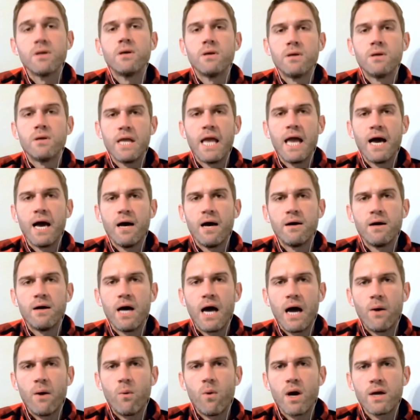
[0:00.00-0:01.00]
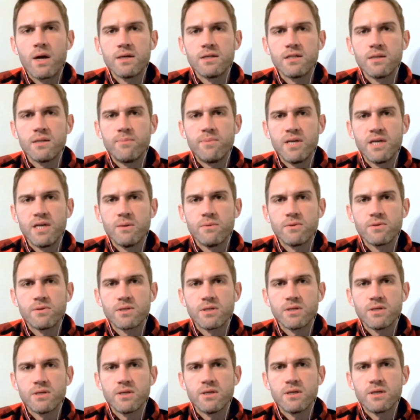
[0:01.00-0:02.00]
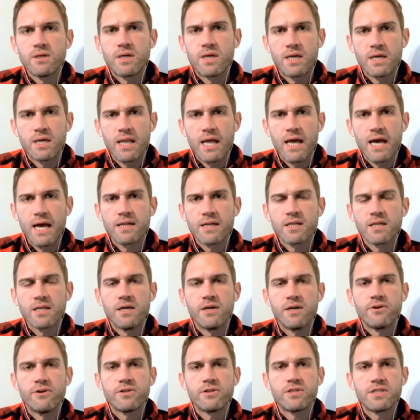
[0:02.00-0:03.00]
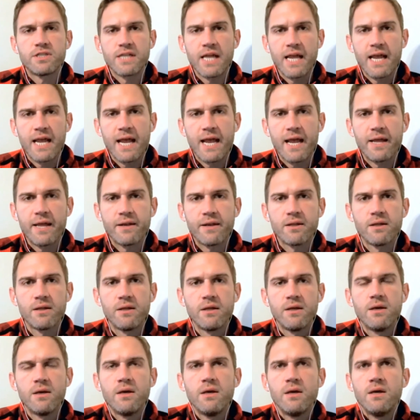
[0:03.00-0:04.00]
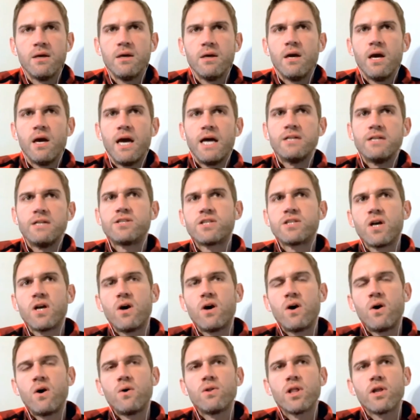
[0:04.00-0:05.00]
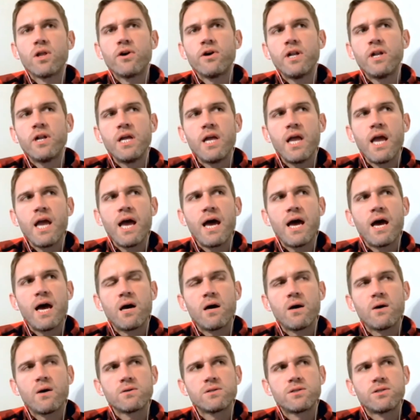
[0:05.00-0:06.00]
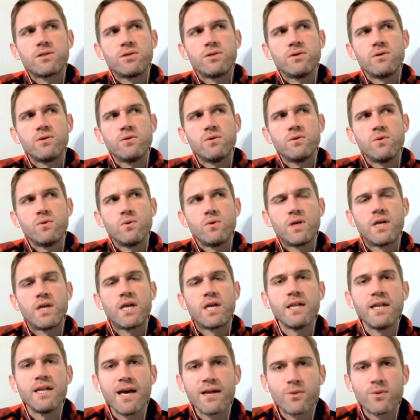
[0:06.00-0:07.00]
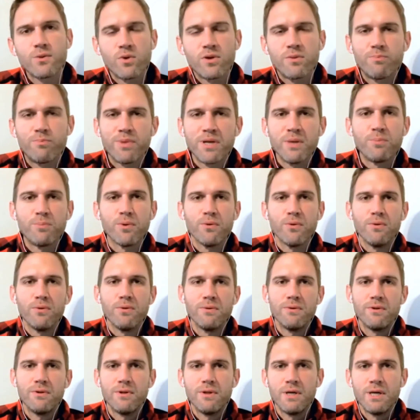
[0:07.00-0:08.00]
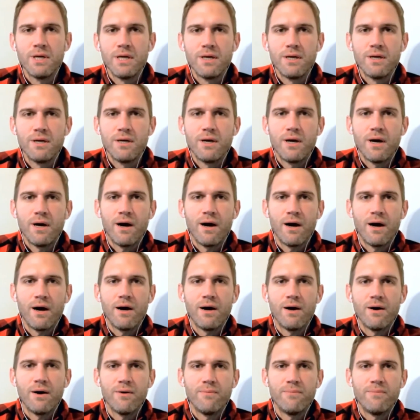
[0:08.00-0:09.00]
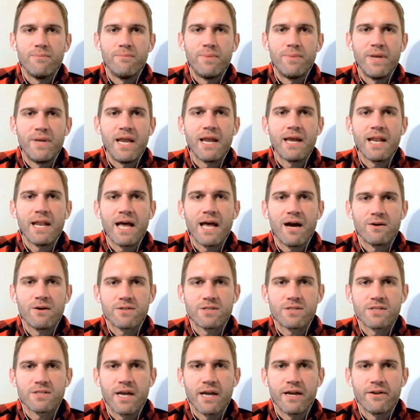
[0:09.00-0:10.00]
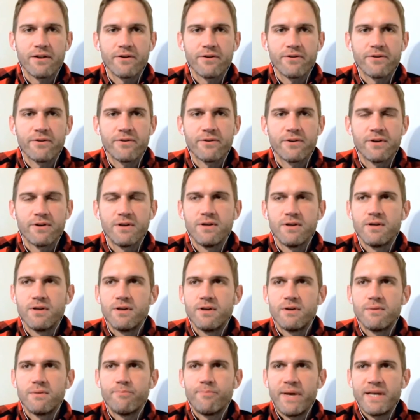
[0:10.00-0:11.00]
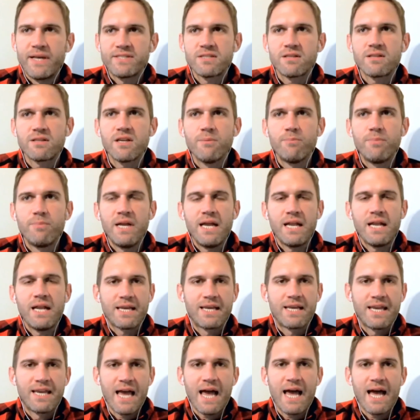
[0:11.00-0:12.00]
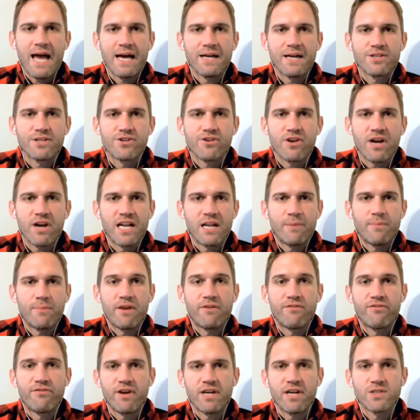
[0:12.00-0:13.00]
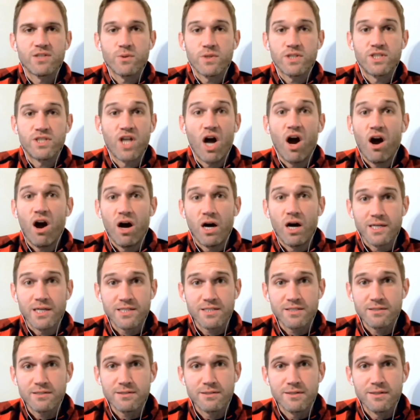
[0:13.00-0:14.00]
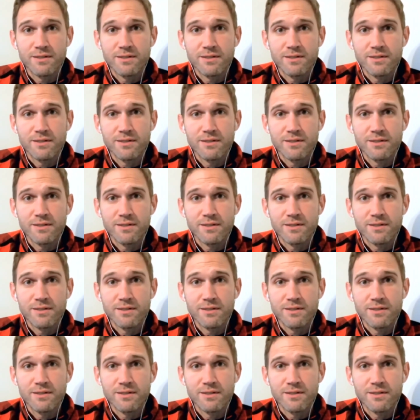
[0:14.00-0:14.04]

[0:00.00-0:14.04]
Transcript: Yeah, I wanted to be able to connect and understand. And so learning how to connect with people, being an outsider, basically being a cat trying to make friends with dogs,